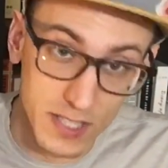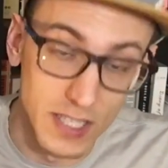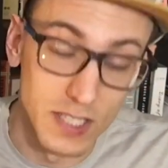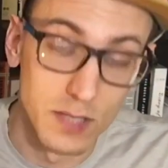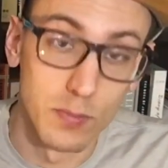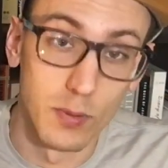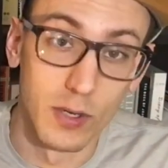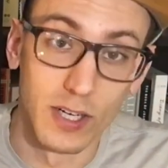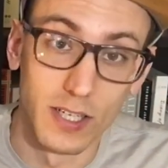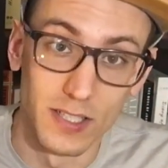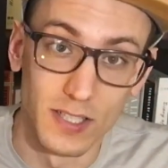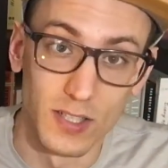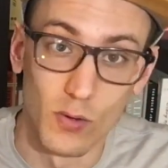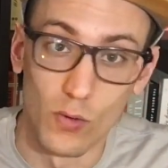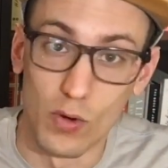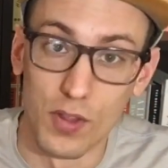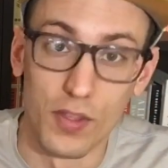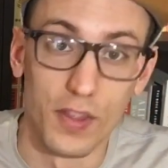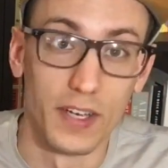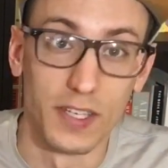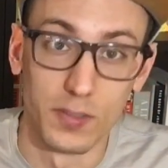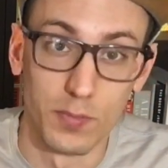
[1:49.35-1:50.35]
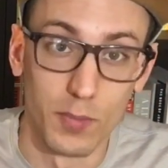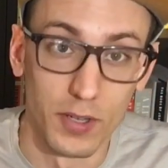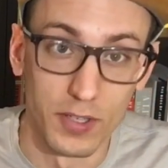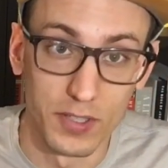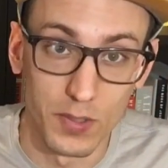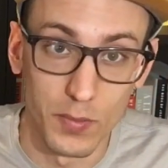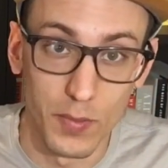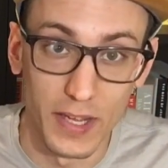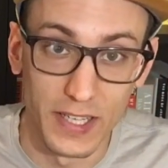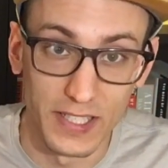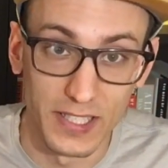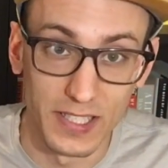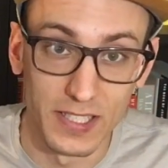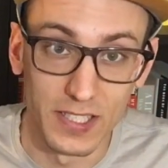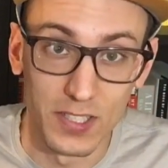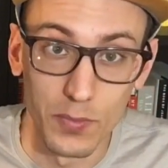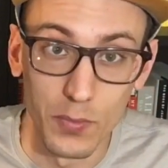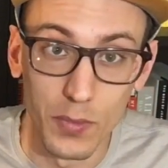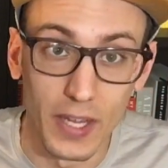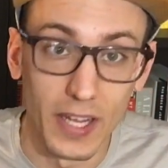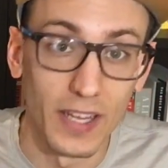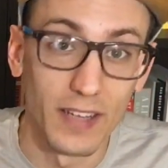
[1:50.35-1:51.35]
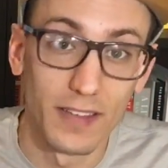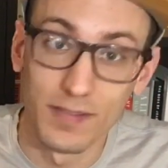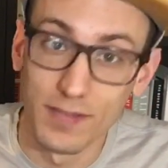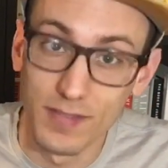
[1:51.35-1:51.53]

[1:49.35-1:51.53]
this book is the one that is most amazing to me.